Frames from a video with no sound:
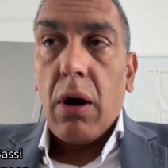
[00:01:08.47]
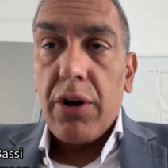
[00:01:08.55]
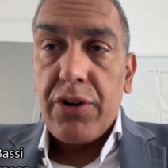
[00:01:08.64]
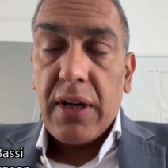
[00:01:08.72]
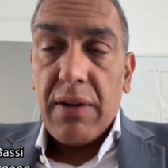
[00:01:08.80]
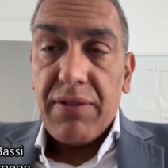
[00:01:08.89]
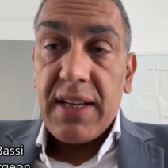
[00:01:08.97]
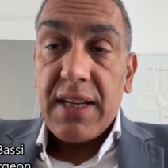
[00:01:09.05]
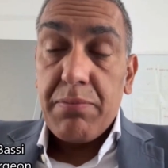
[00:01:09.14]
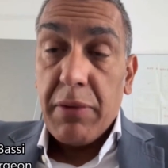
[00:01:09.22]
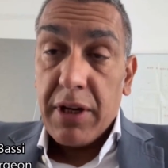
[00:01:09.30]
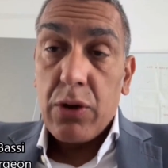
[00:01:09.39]
hydrocephalus
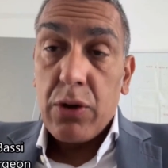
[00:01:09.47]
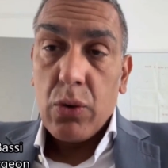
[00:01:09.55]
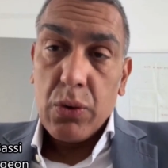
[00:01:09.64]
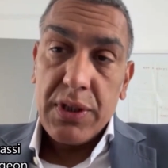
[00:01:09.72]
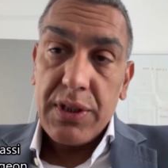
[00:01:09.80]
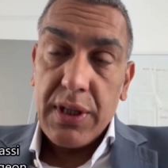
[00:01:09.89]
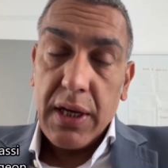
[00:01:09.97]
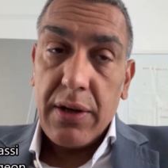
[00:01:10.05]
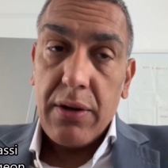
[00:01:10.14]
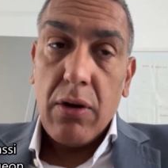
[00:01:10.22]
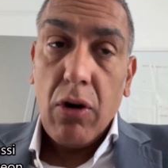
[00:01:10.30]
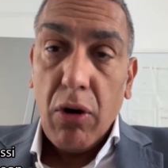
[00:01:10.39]
has many causes,
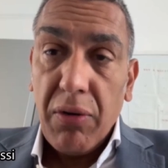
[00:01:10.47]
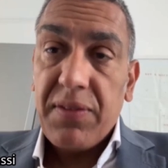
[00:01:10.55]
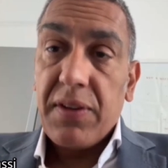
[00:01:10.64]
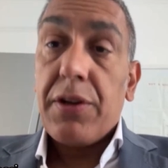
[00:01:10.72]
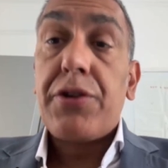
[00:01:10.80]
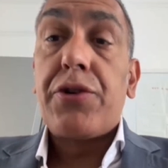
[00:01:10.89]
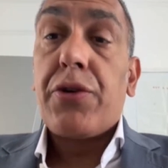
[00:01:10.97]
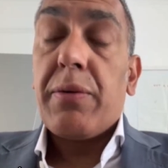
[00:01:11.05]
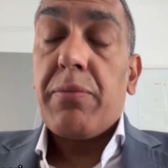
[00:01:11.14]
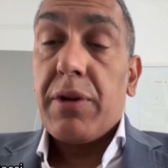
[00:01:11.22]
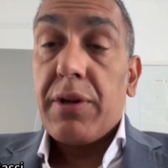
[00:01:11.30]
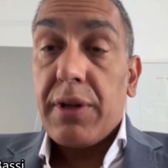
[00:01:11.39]
and often the
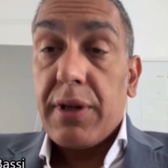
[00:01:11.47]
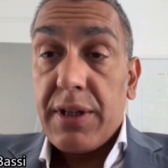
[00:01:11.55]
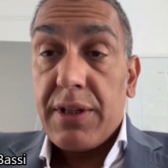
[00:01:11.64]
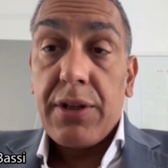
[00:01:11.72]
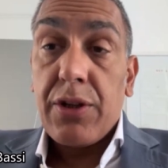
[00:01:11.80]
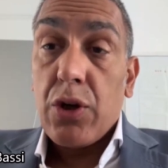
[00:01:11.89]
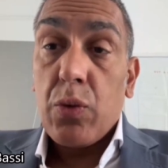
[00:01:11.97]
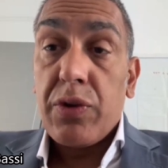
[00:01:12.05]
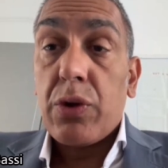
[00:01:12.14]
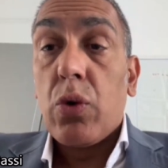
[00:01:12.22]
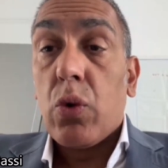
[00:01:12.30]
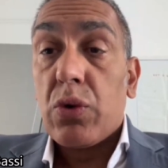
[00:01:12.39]
treatment is to deal
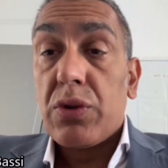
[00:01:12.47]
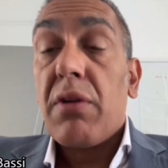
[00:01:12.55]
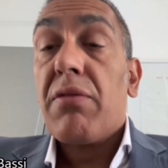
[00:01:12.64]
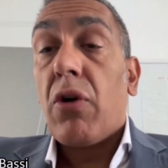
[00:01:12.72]
with the cause.